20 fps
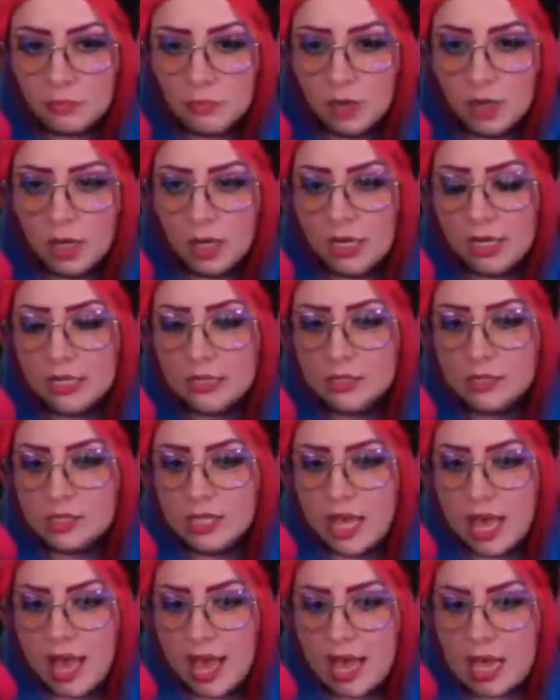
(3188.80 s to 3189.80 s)
is
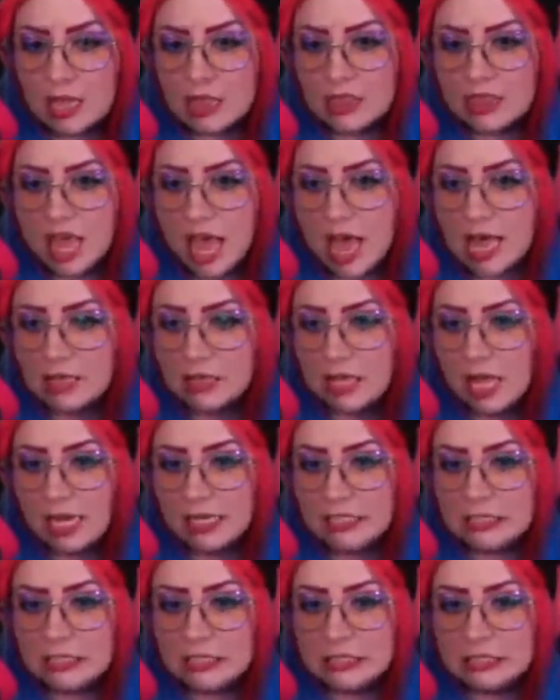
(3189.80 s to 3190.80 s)
that
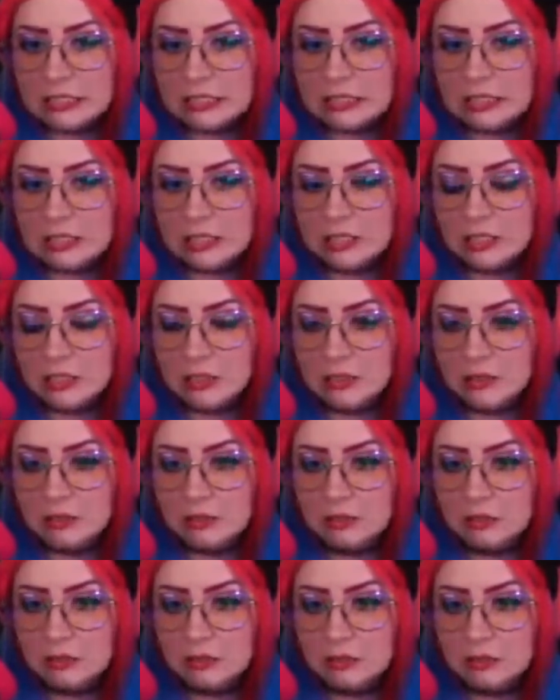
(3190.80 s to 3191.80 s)
licensing
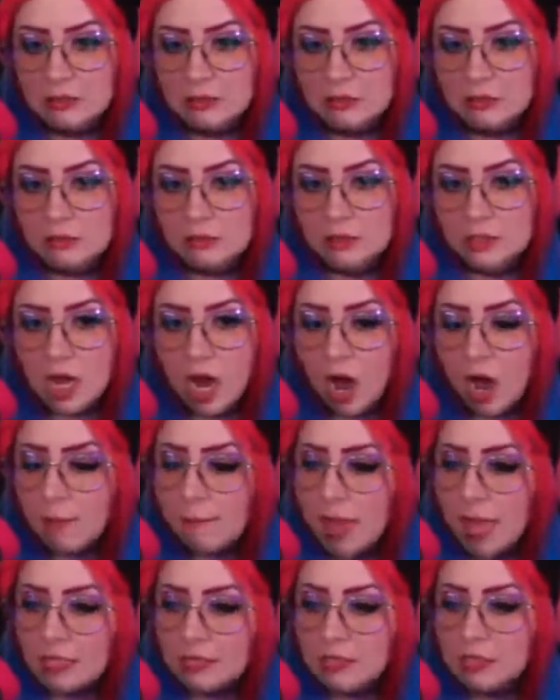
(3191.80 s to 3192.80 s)
got
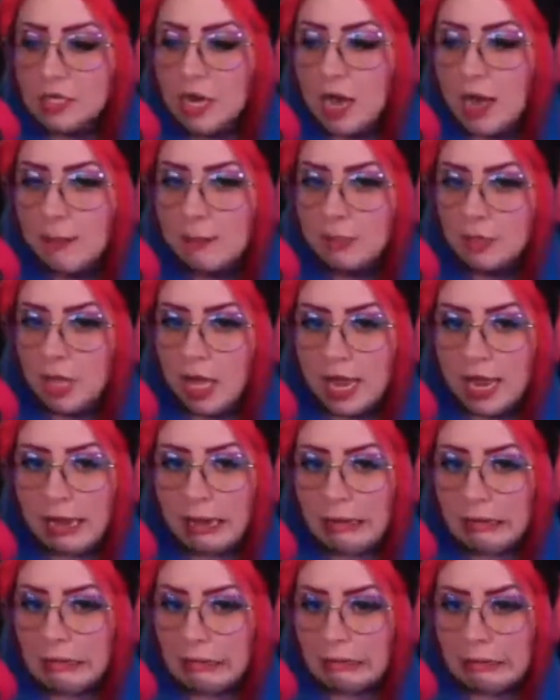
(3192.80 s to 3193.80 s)
messed up
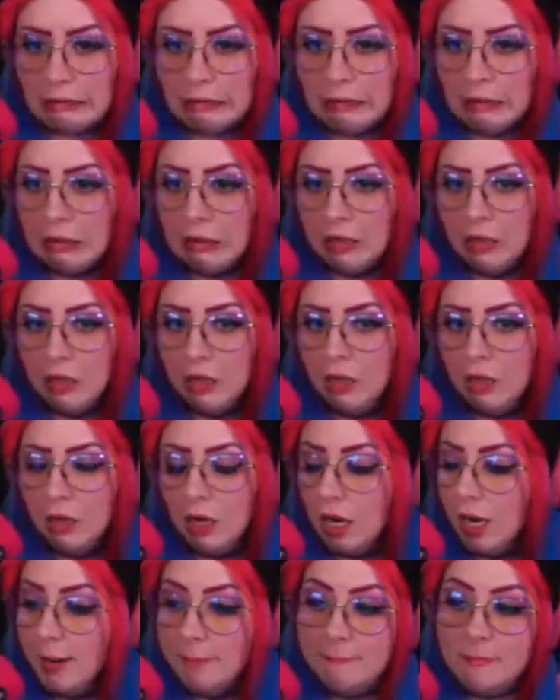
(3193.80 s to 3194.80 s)
like
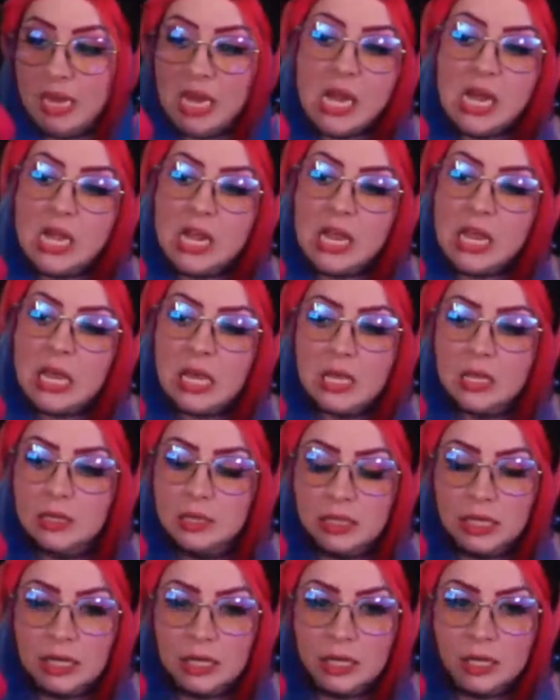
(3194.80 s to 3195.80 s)

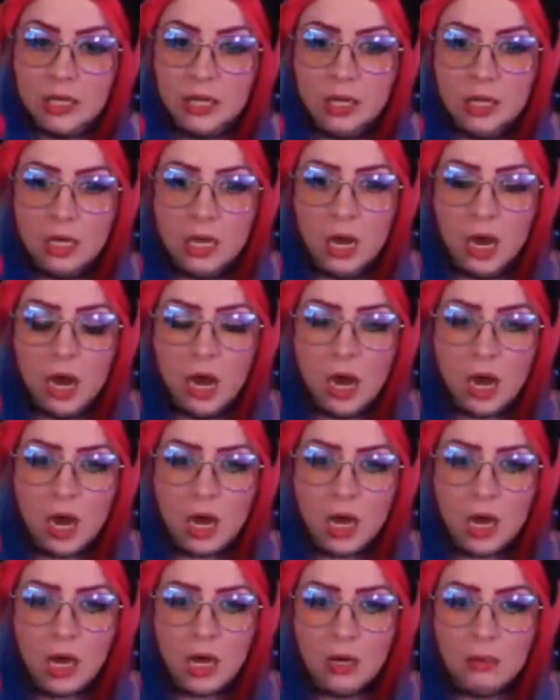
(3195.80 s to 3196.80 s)
immediately.
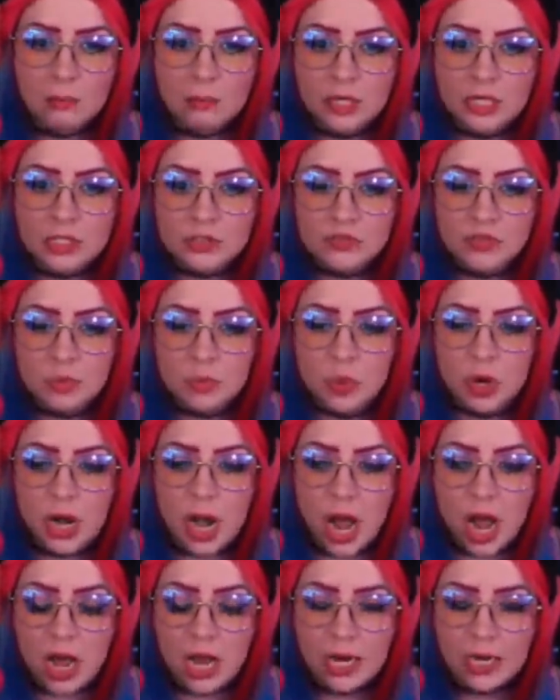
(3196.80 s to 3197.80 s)
Because from what
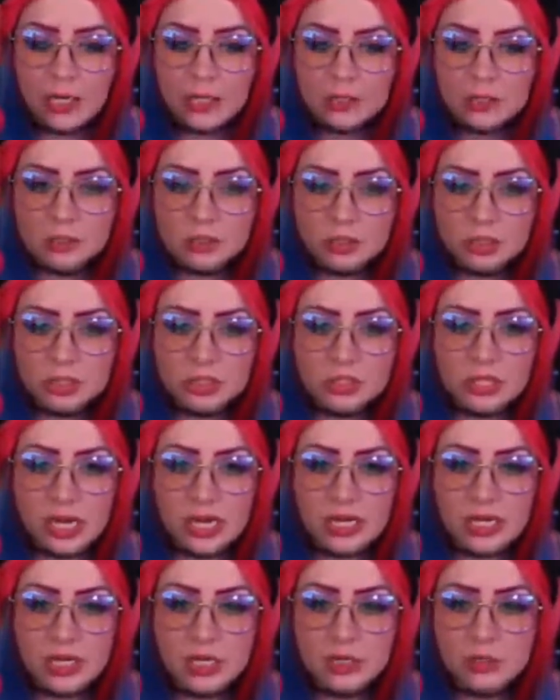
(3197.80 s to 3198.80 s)
I
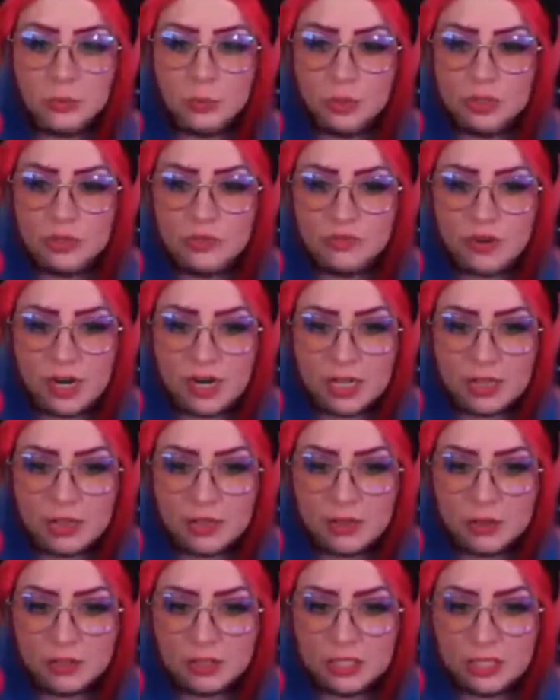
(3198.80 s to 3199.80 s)
understand with the Friday the
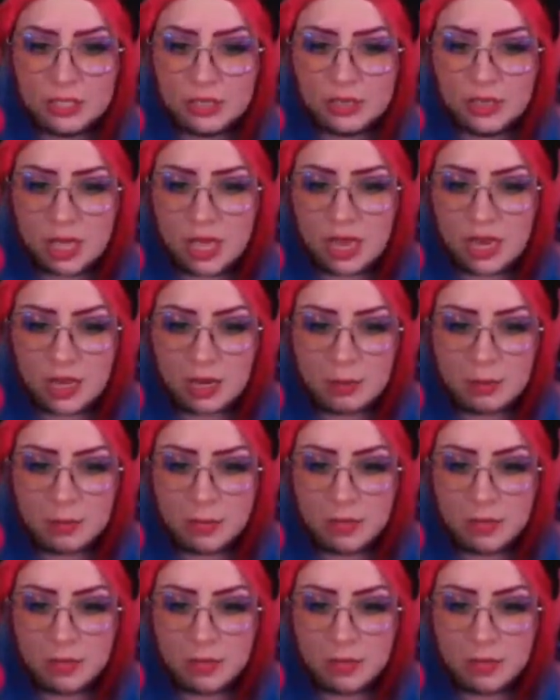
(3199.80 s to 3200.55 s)
13th game